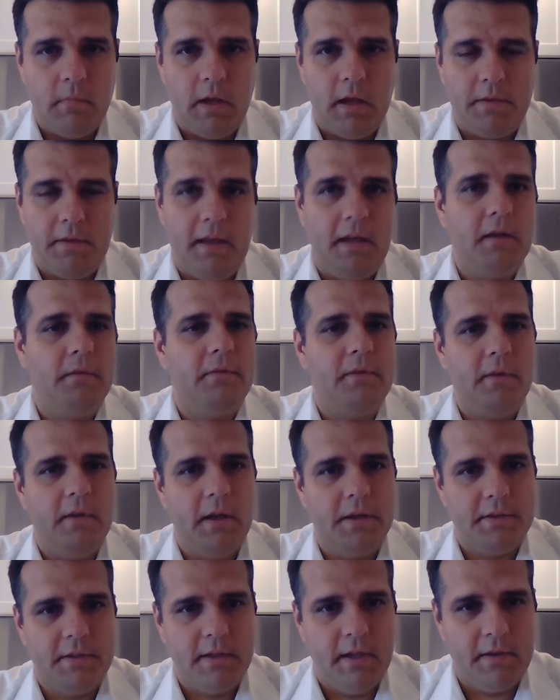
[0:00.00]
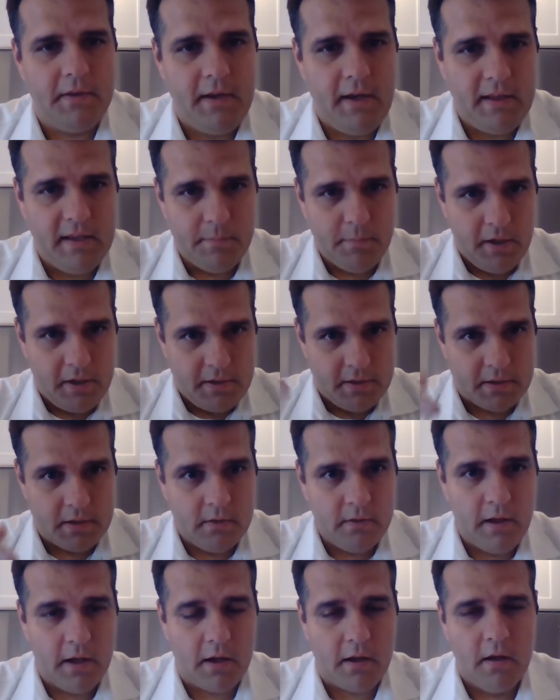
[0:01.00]
at the end of 2019 that might just
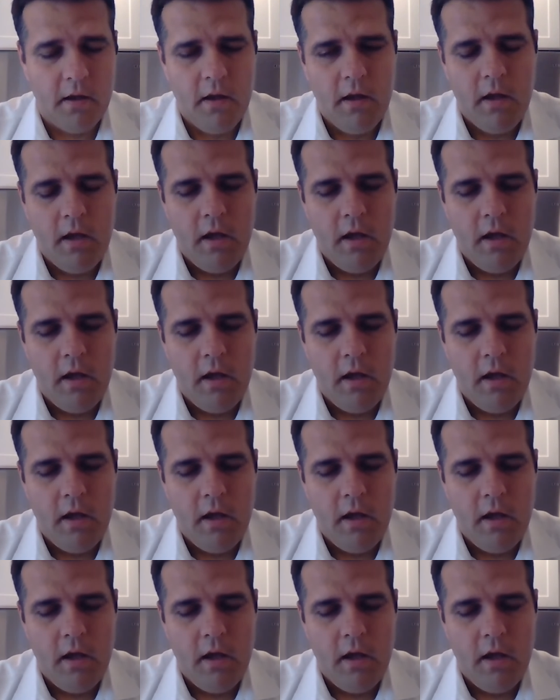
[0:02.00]
click.